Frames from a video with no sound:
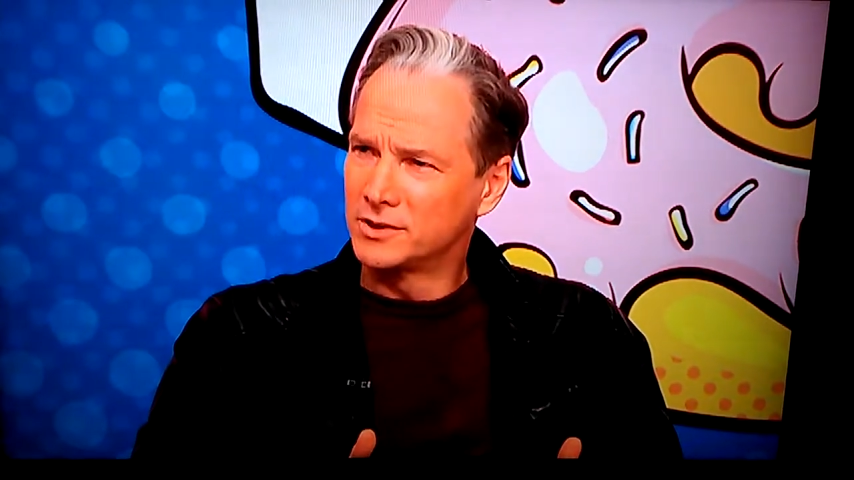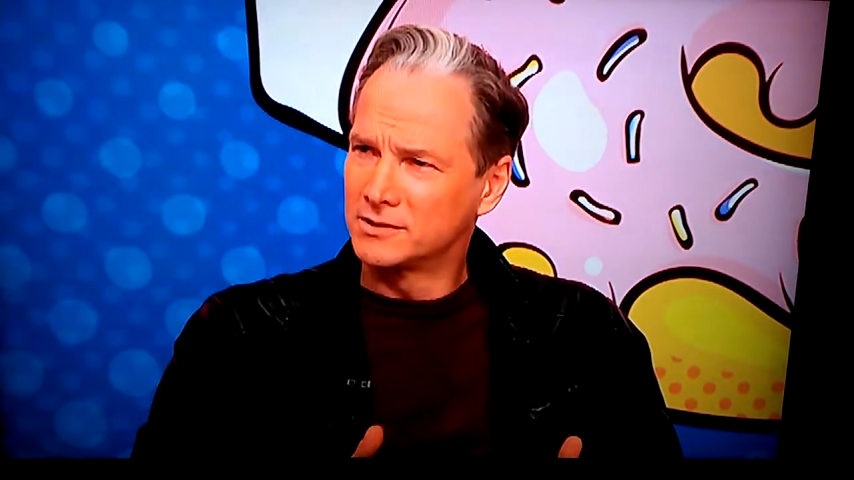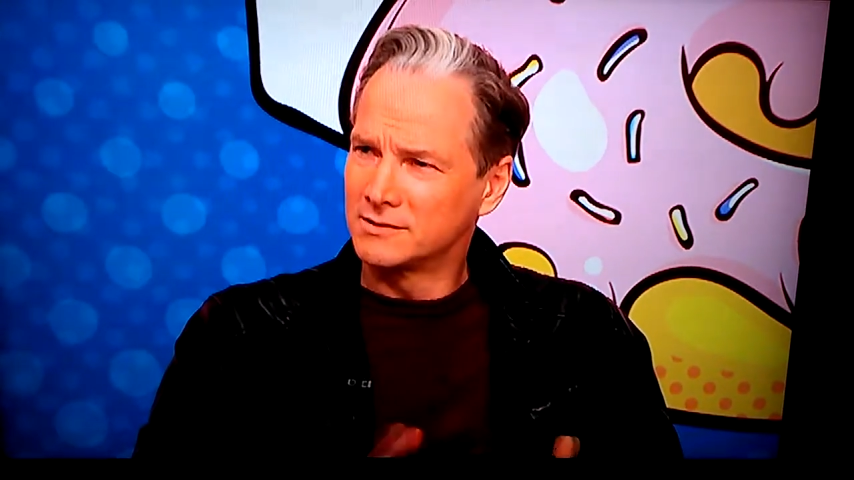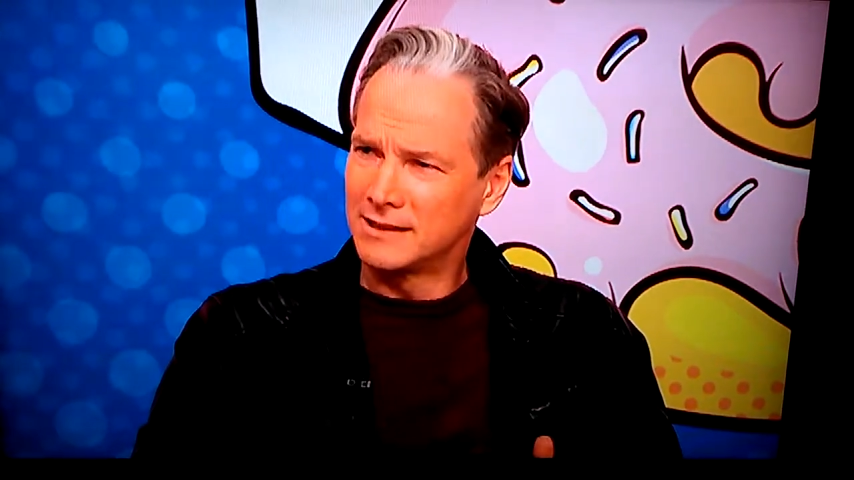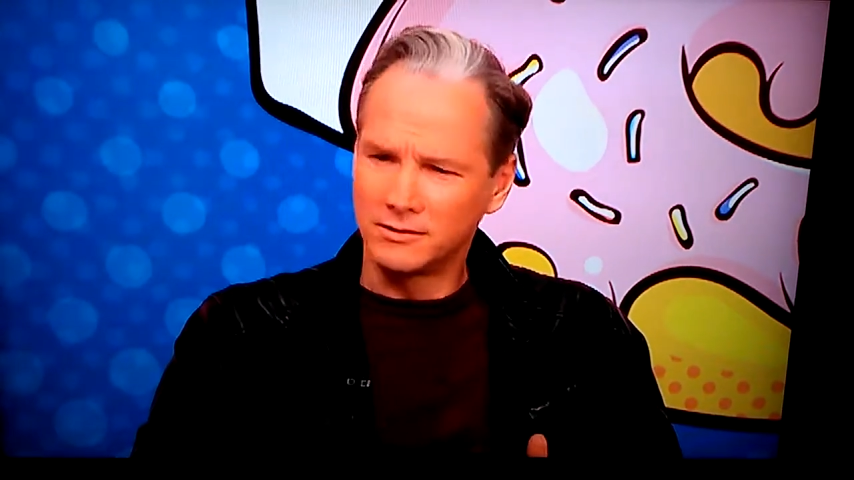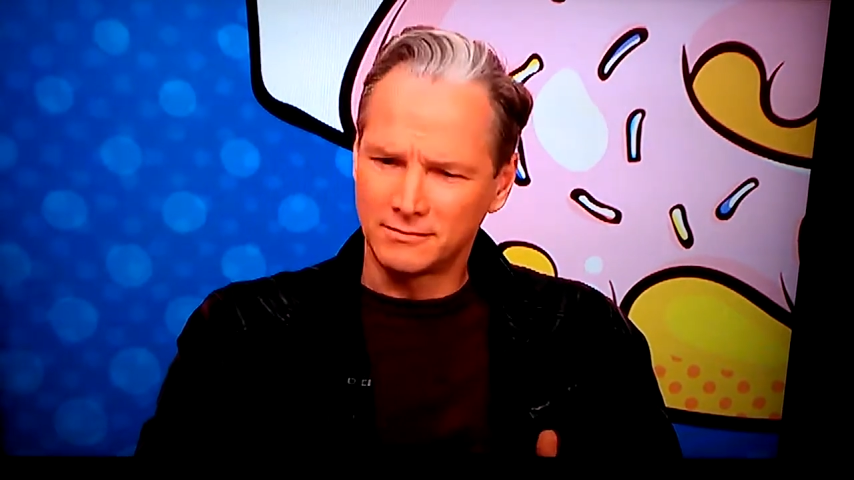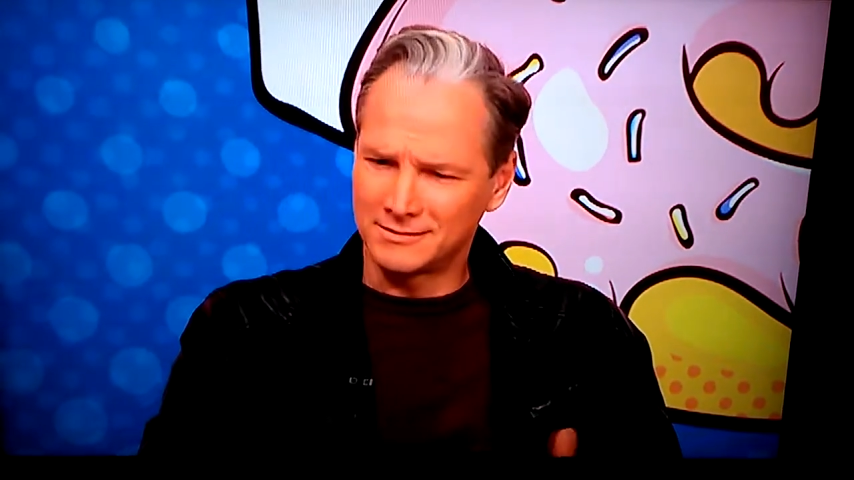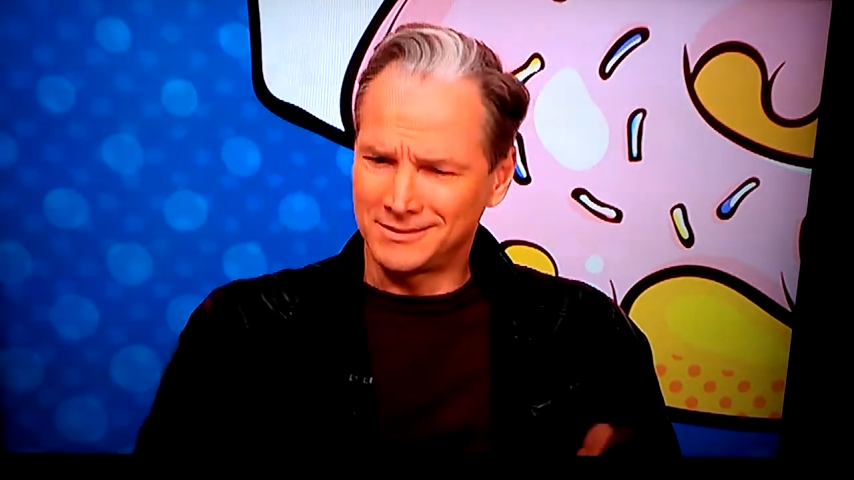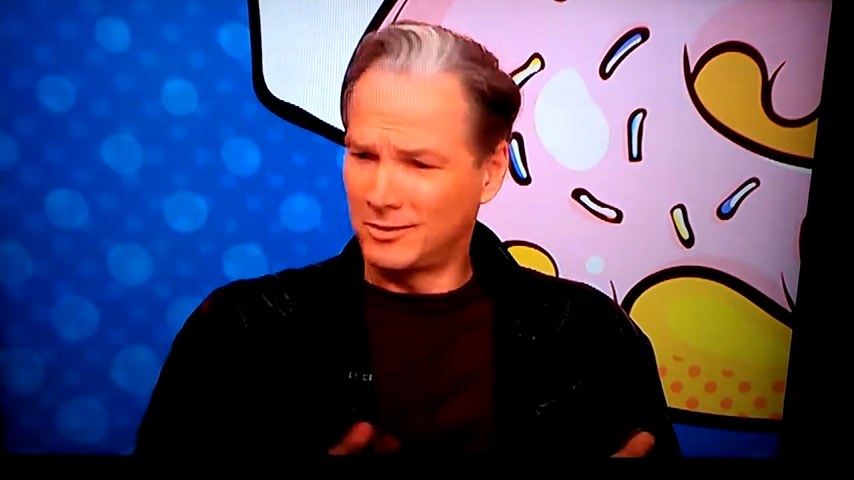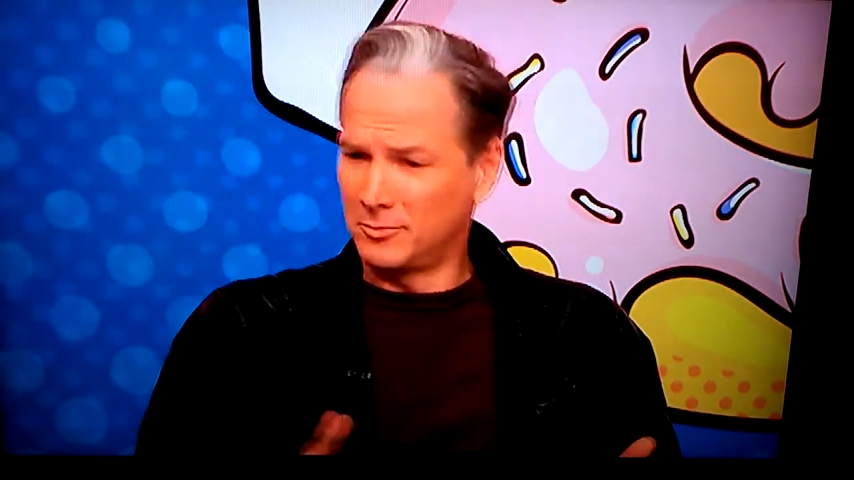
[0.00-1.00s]
which is now
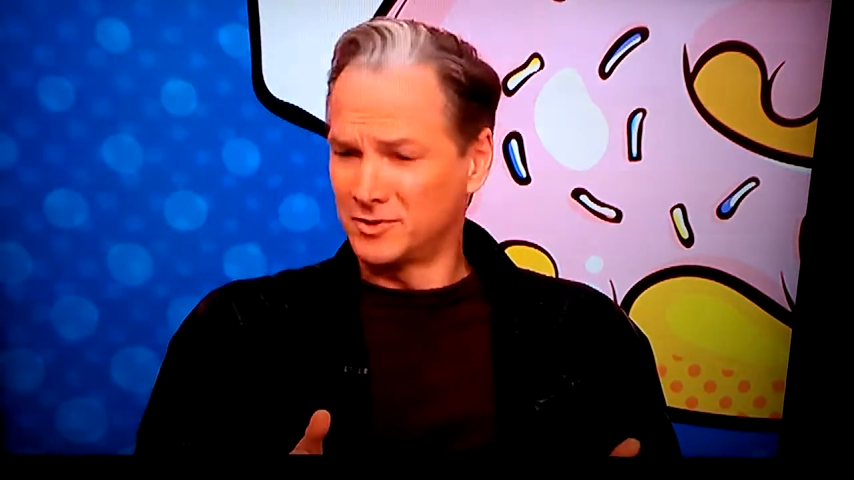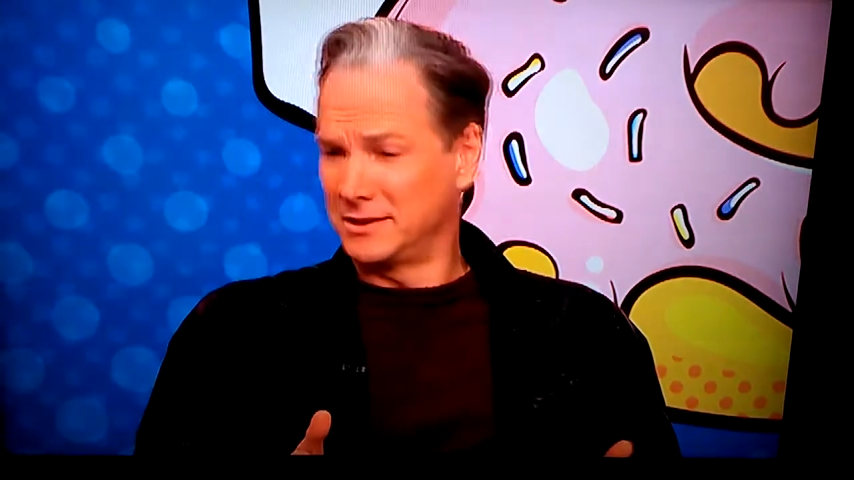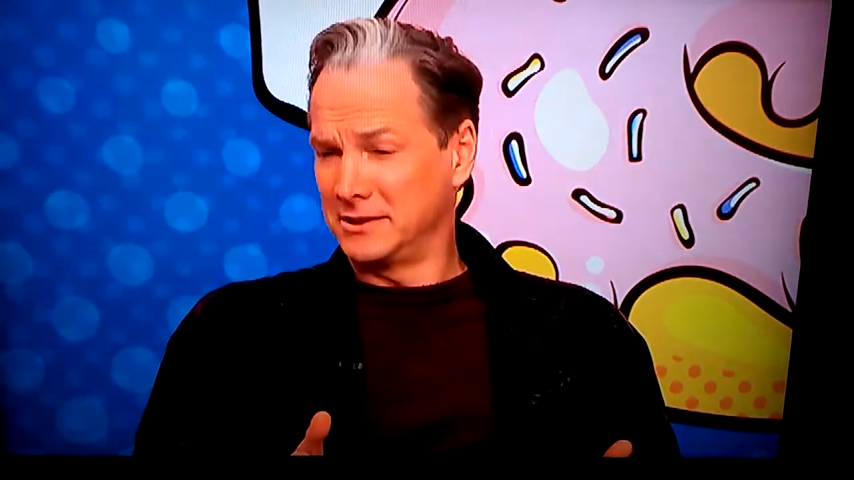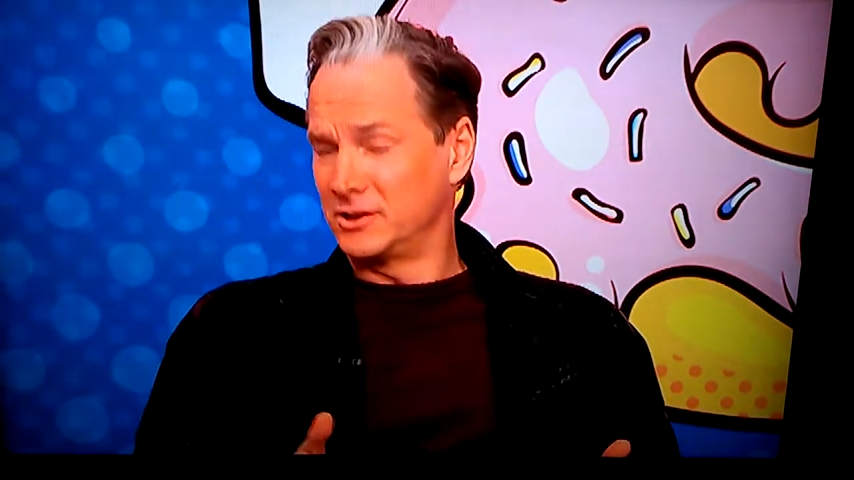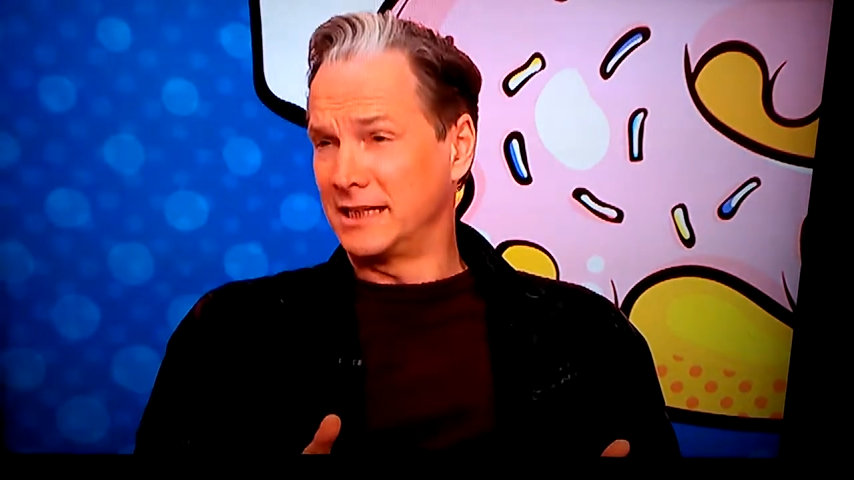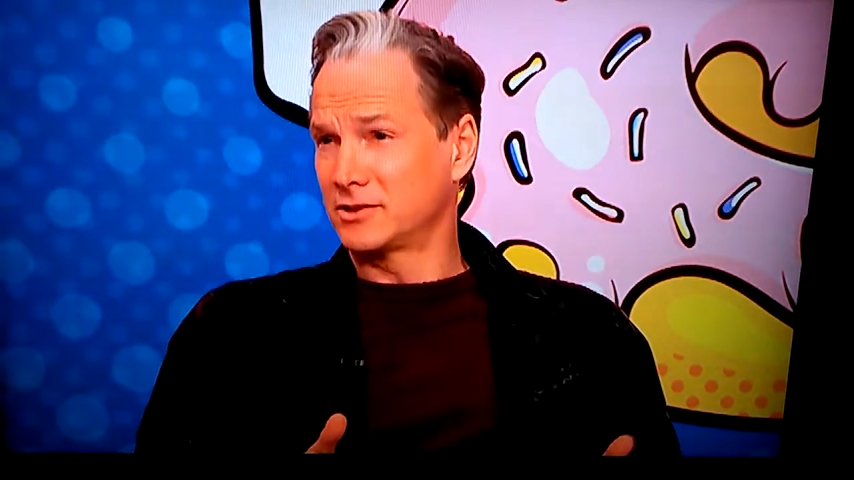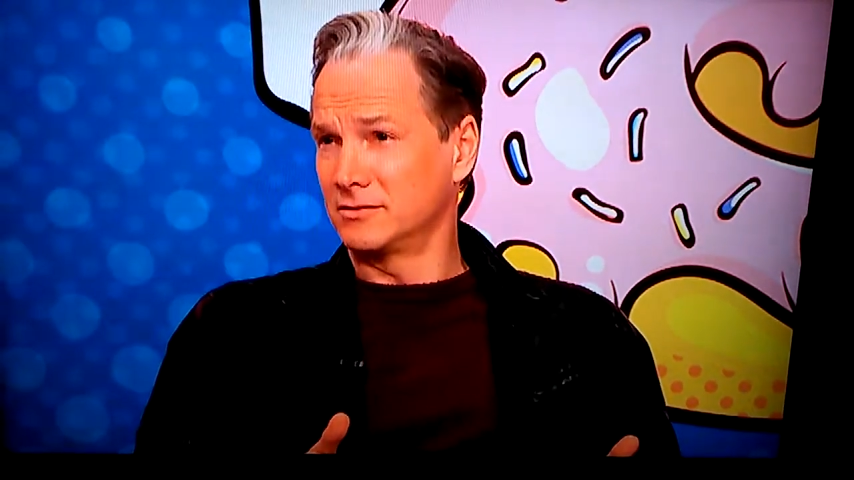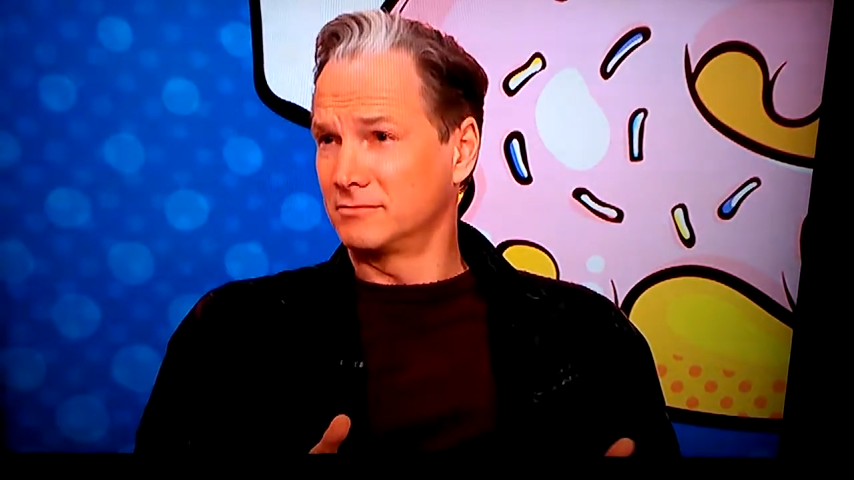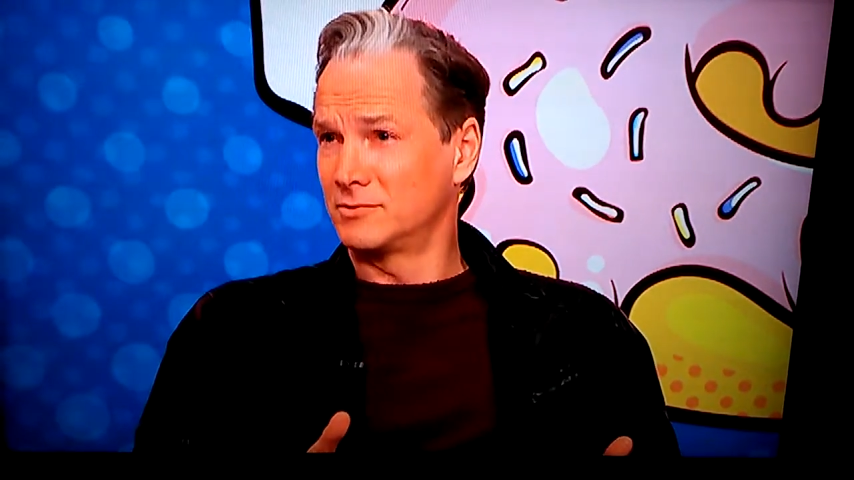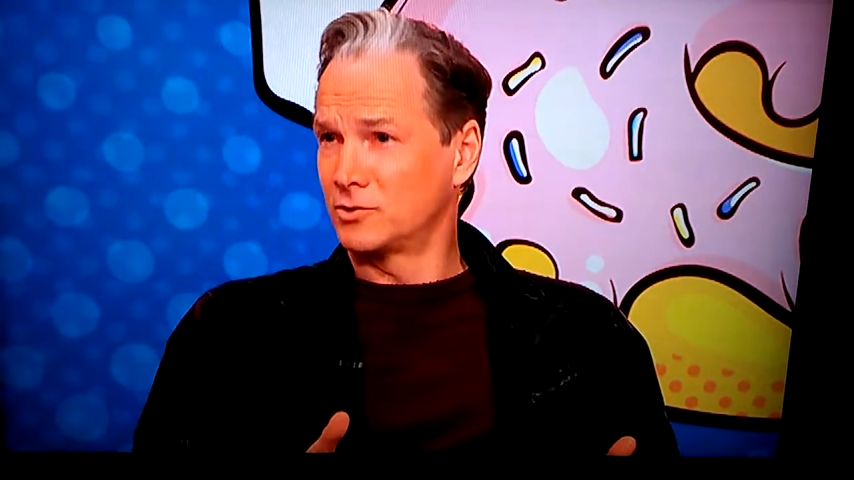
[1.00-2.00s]
it's almost an
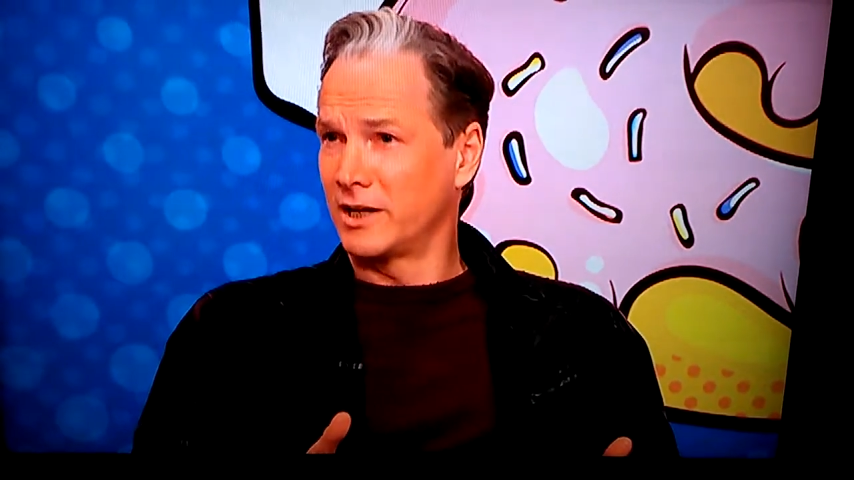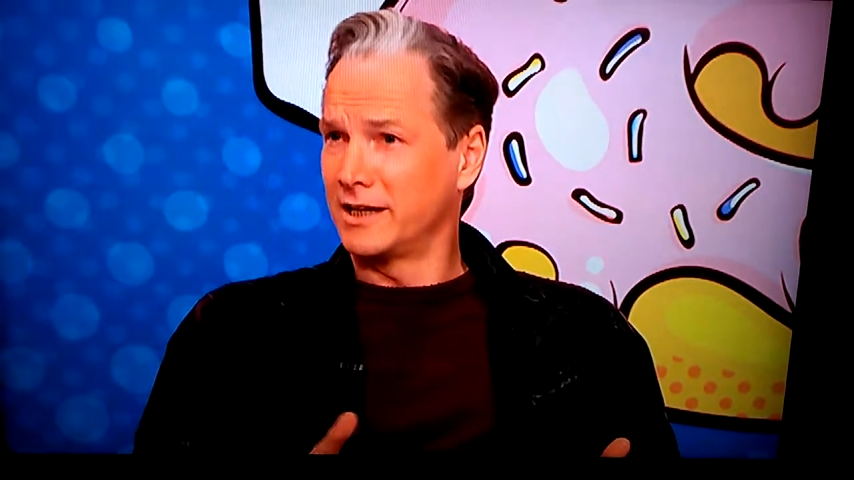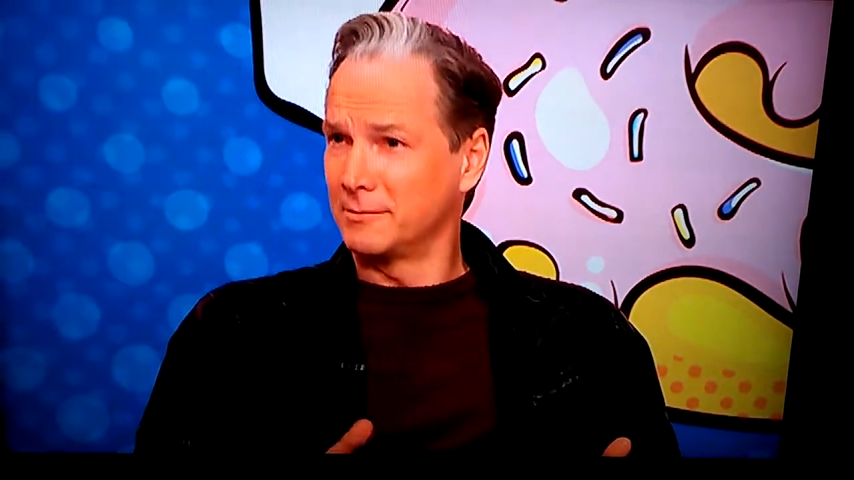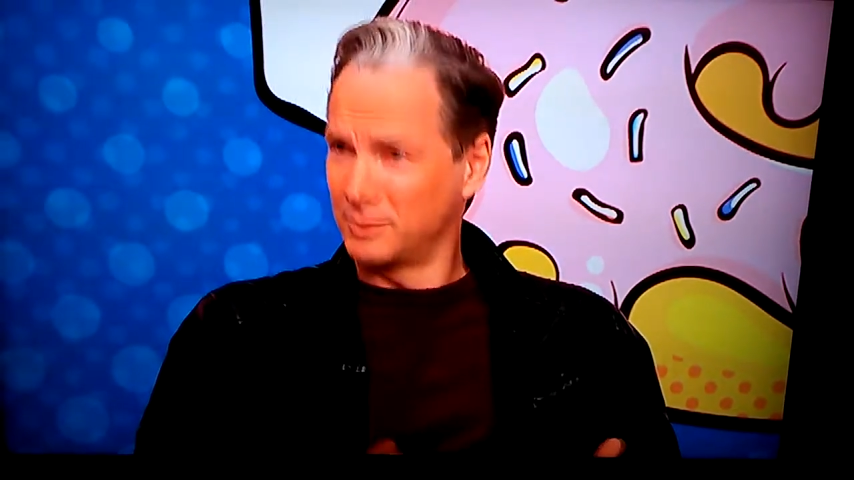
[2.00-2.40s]
international heard,